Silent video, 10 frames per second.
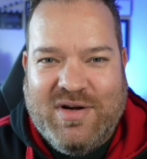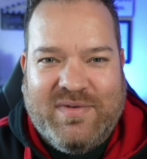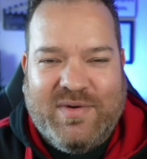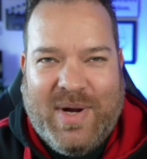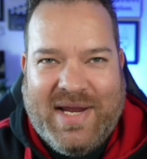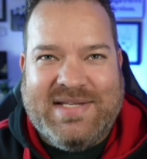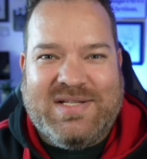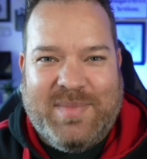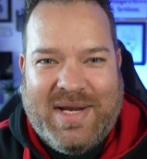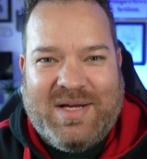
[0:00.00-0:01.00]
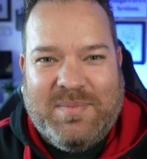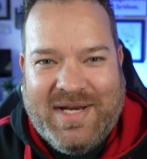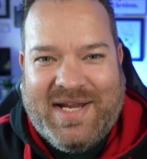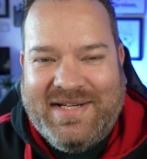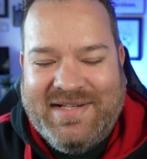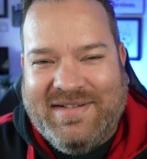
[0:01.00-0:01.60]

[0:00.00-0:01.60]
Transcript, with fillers: other ways to make money